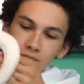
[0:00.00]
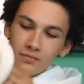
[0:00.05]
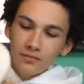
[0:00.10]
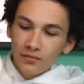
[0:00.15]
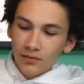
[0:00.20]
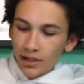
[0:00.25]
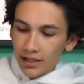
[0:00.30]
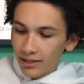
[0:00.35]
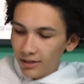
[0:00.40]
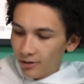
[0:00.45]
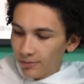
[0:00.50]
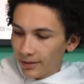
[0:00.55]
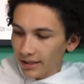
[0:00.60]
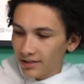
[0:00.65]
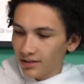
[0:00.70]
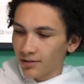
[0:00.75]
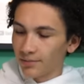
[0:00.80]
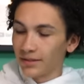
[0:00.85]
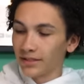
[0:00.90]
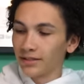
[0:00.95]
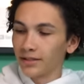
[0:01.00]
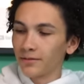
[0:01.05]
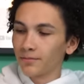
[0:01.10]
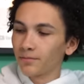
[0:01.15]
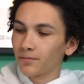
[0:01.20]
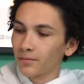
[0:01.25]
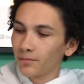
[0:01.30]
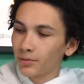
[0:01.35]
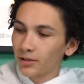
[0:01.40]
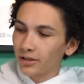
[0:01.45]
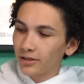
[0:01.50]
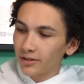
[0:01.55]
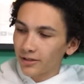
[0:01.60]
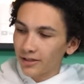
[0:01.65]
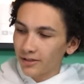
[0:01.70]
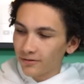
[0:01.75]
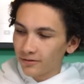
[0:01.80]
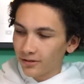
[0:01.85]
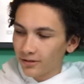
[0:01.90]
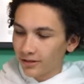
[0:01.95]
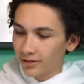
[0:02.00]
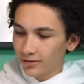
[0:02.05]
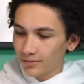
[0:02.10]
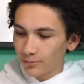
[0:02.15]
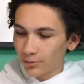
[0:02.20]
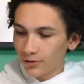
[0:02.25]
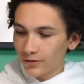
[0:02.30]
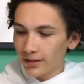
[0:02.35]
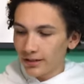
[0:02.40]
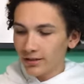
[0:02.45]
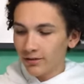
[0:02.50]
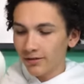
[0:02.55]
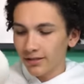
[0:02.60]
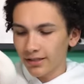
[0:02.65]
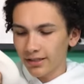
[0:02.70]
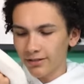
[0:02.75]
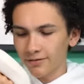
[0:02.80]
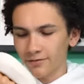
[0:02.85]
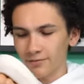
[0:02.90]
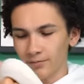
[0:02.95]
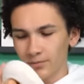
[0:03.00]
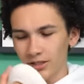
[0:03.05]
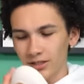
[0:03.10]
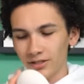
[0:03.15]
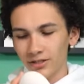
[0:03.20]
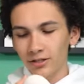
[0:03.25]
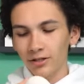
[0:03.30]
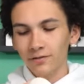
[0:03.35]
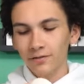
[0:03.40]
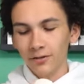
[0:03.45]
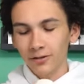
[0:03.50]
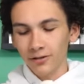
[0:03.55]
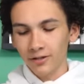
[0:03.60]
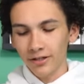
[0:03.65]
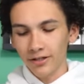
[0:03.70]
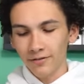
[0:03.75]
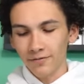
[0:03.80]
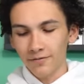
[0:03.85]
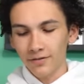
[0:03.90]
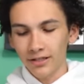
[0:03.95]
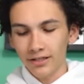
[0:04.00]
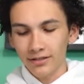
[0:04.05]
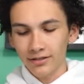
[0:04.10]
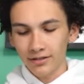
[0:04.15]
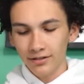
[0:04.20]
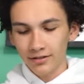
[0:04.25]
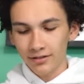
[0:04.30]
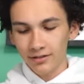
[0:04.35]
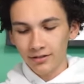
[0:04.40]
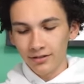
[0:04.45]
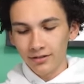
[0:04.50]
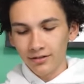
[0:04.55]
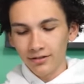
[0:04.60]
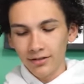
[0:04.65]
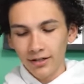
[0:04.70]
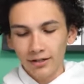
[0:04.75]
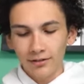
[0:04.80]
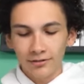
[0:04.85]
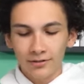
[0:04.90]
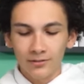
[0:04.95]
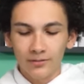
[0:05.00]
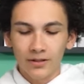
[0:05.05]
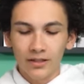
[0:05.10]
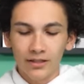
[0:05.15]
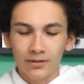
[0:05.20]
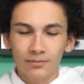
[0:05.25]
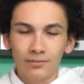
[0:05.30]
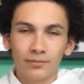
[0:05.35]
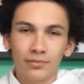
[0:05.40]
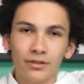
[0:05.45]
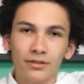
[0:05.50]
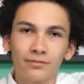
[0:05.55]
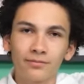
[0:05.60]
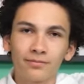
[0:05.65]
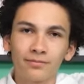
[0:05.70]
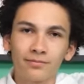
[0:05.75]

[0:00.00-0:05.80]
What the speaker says: episode 7 this month, but I scrapped the video because I found it boring.